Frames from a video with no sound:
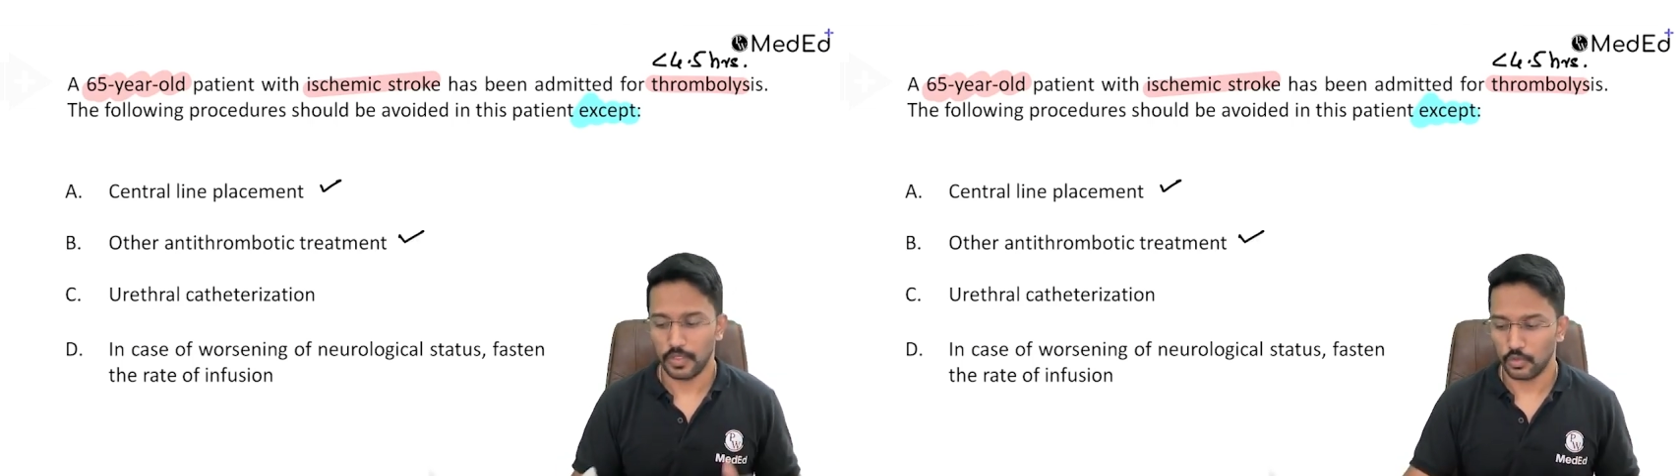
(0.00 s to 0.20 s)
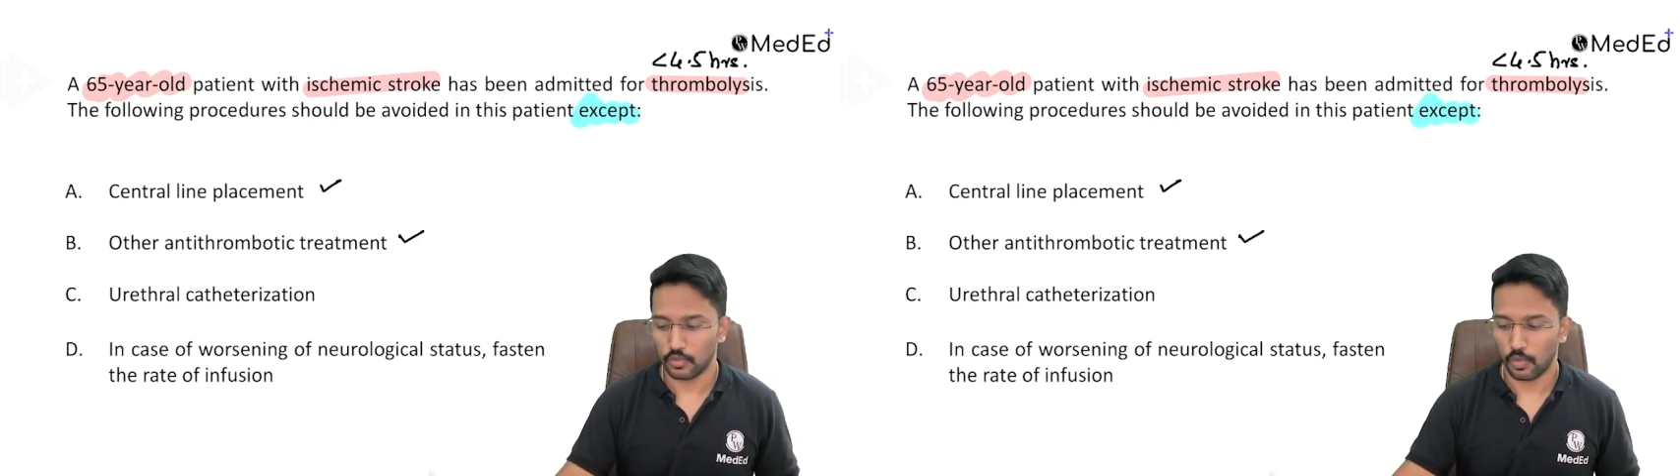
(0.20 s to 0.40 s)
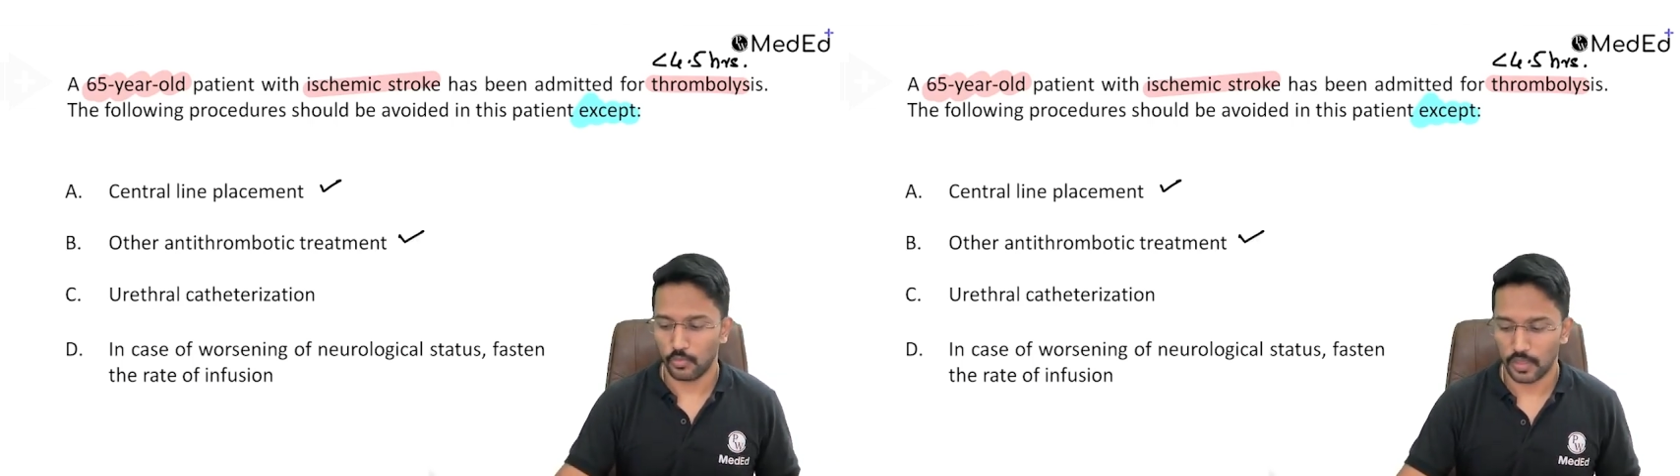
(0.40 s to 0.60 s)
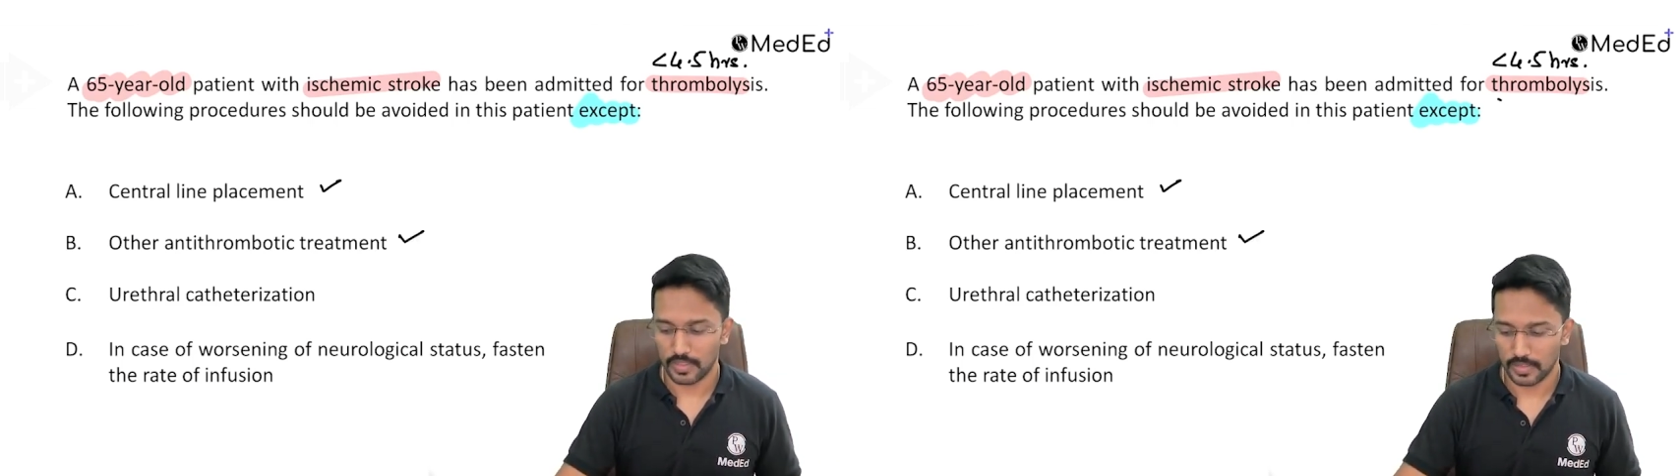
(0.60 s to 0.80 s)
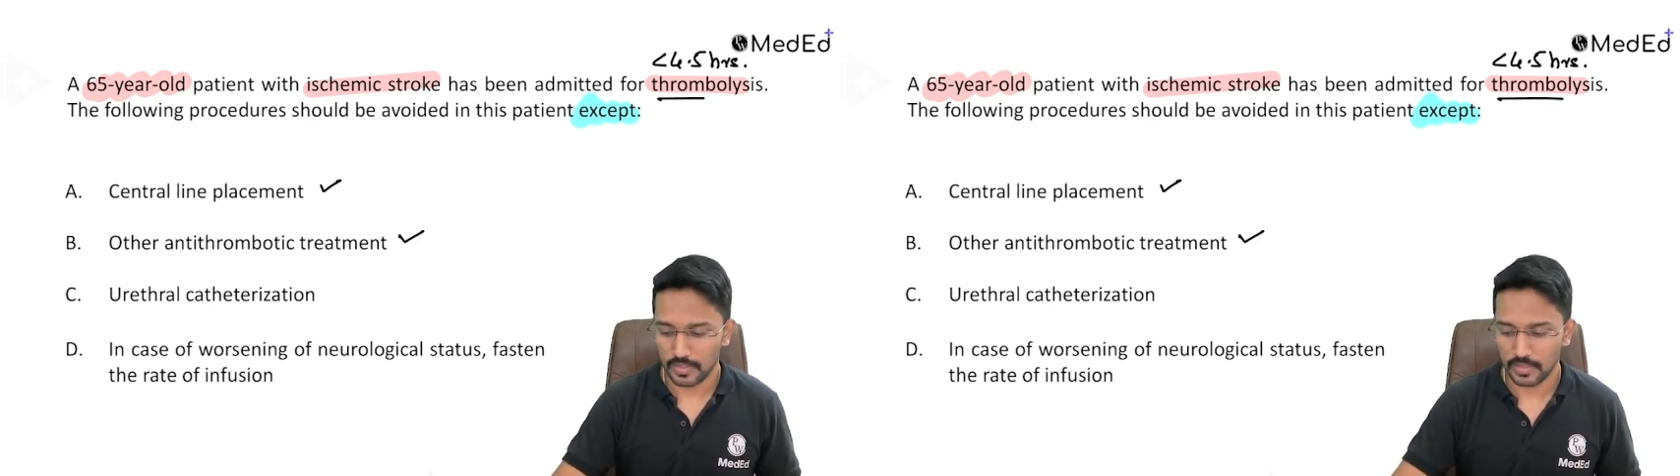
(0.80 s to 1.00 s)
we do
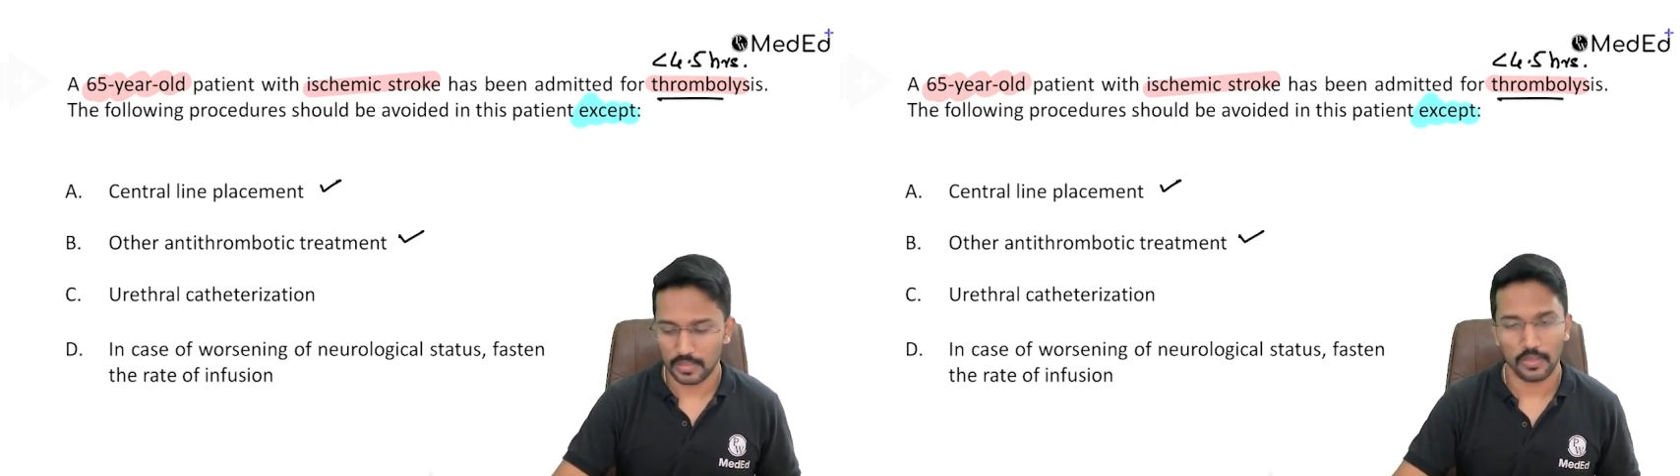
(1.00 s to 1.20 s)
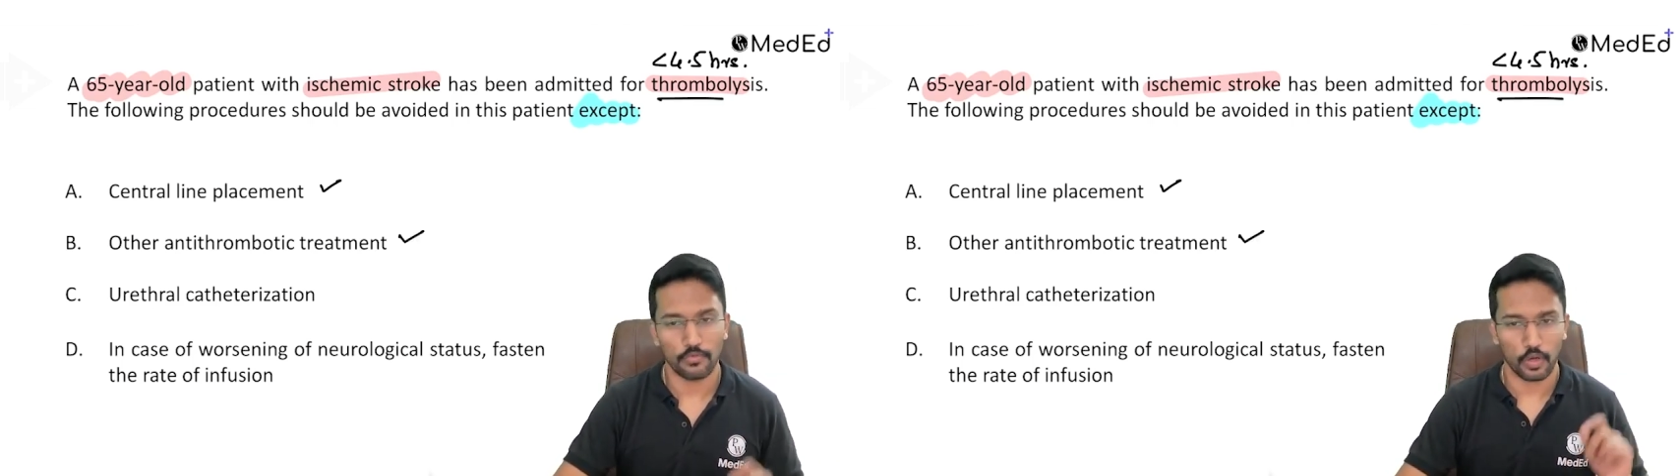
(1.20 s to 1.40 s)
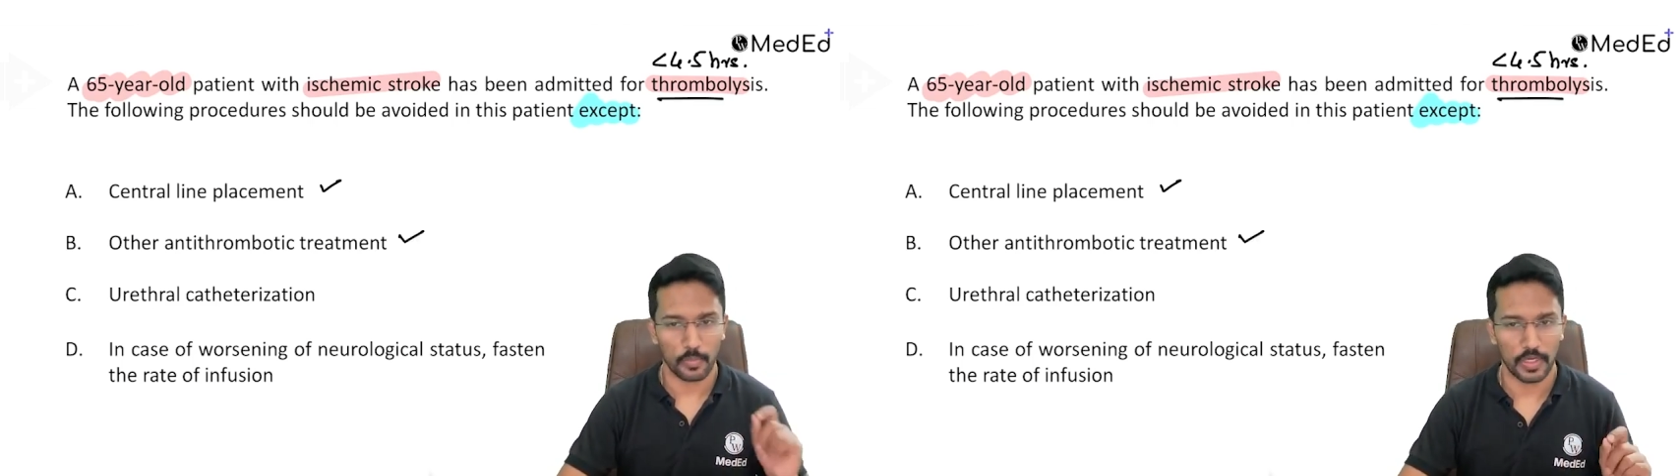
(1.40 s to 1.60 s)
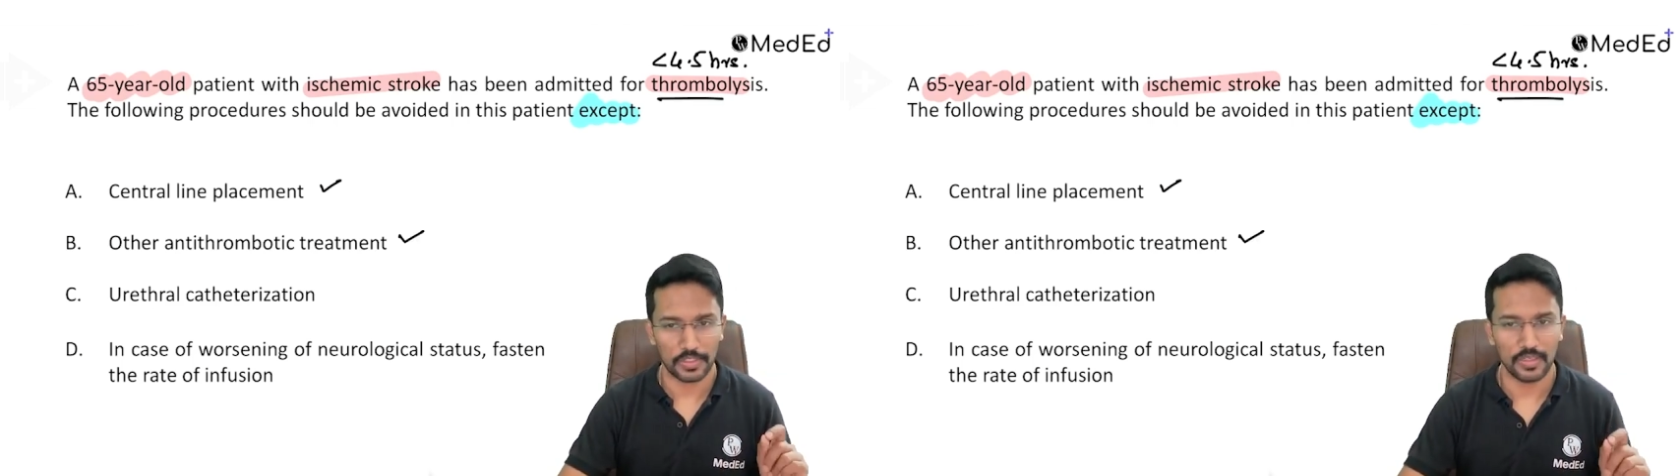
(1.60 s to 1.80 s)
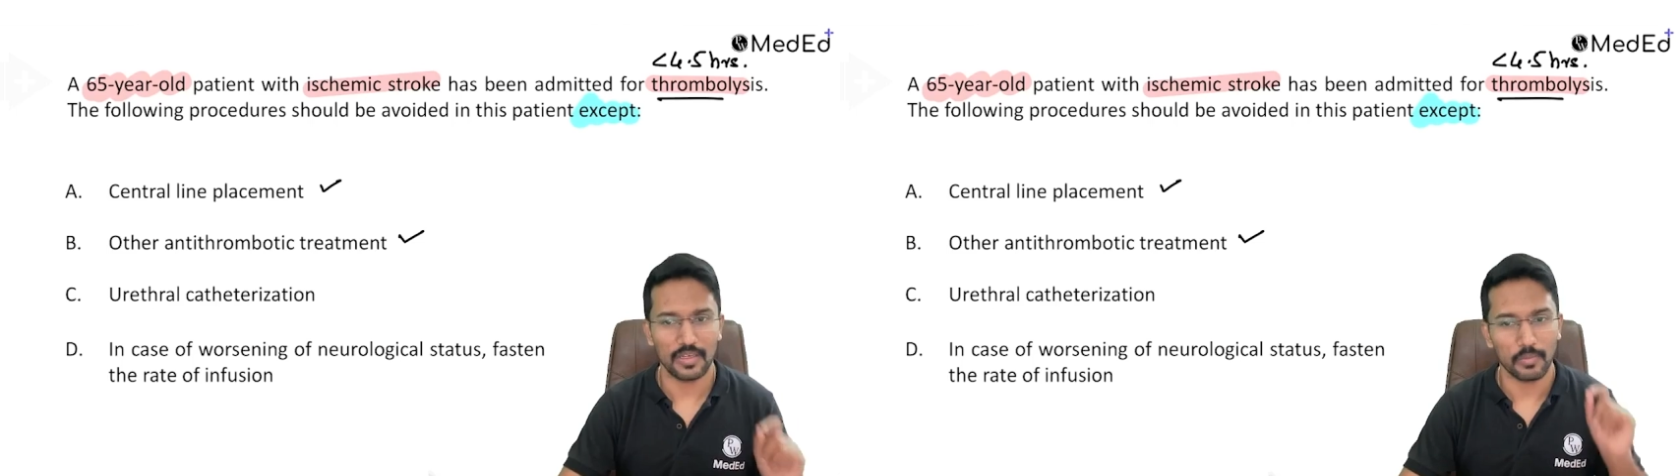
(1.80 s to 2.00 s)
thrombolysis for a patient.